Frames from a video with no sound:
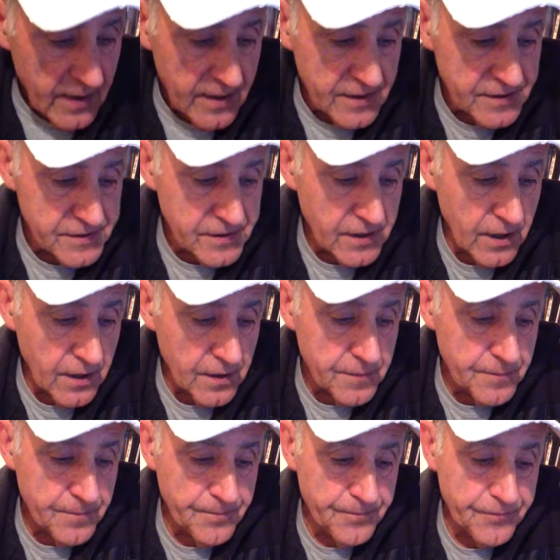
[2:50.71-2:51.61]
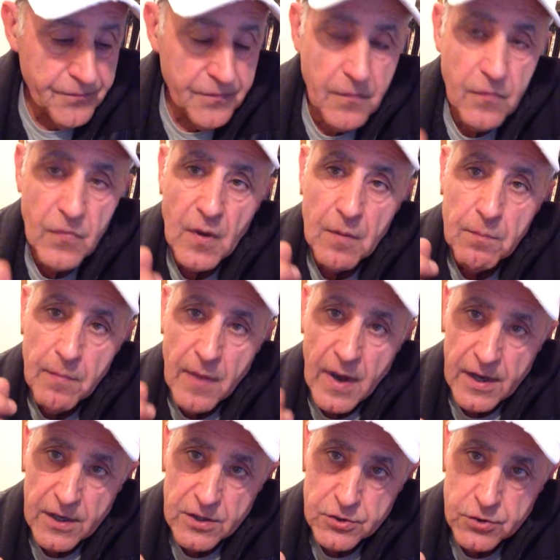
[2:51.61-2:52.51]
And so
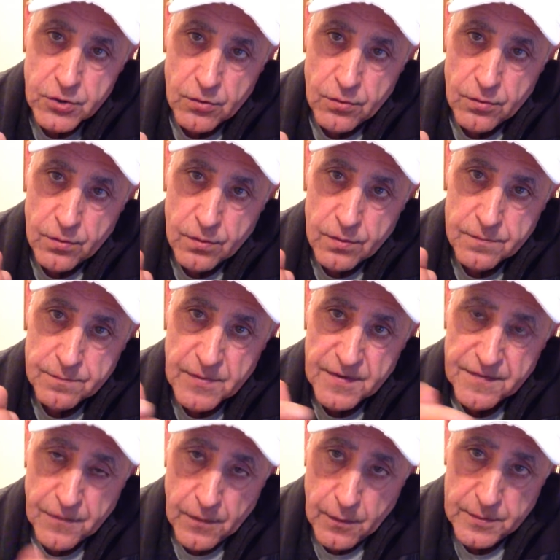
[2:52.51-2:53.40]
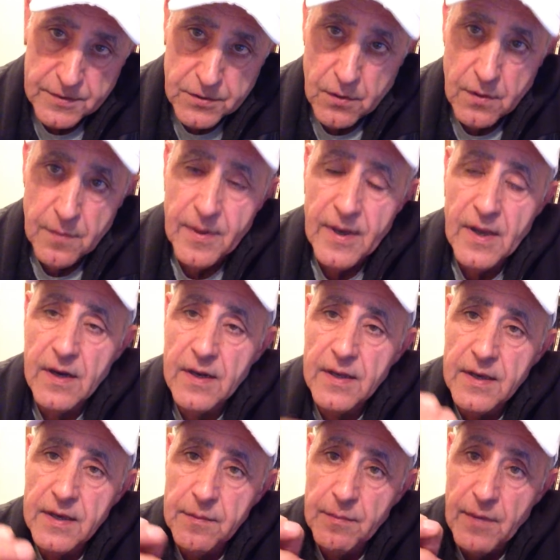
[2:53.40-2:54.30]
make sure, before we talk about
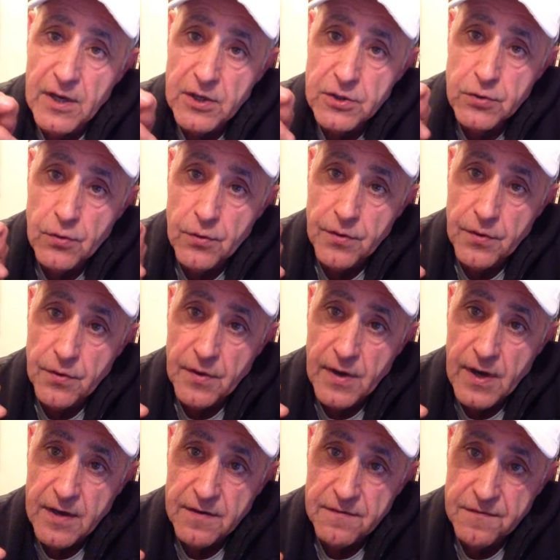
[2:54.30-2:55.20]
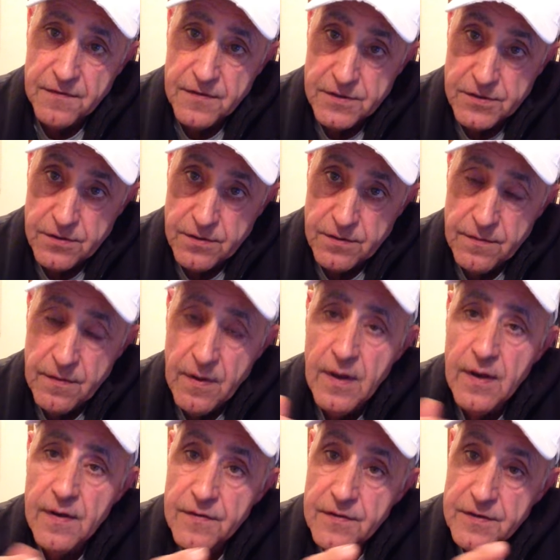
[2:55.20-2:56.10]
lead, make sure your gun fits you.
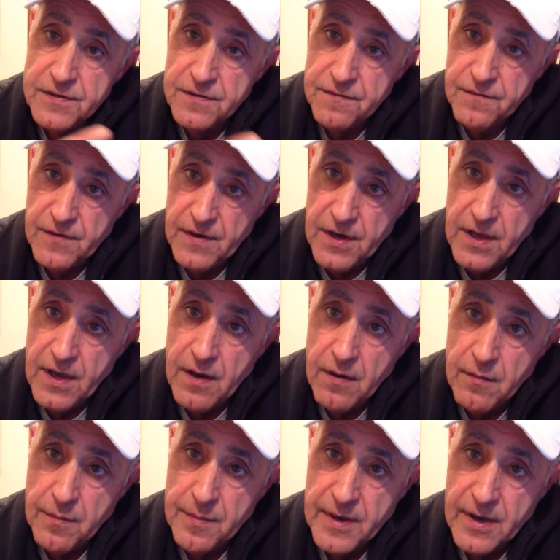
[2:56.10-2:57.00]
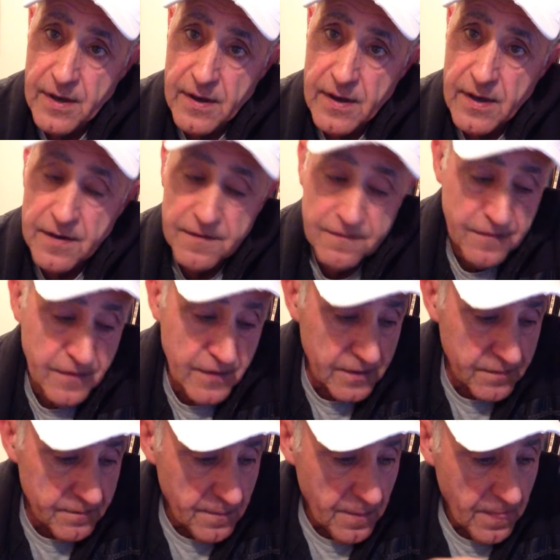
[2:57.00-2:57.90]
There's a video about gun
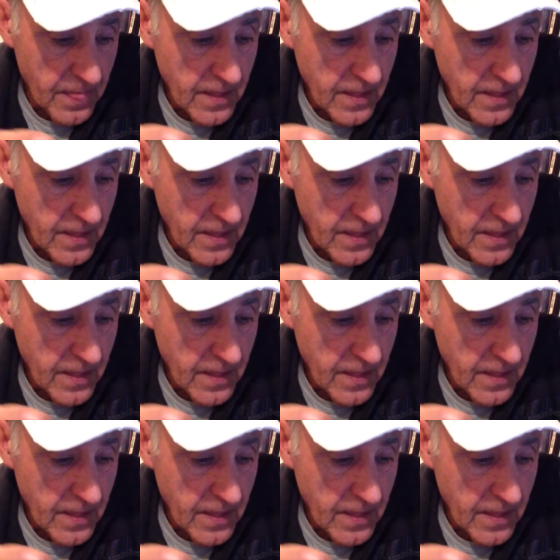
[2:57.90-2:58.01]
fit.